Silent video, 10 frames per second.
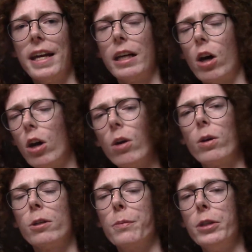a
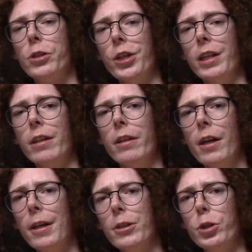hard machine
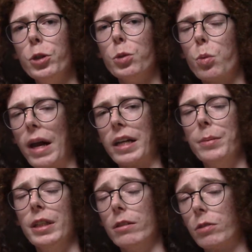to
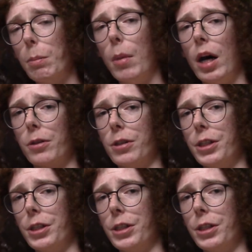recommend for modern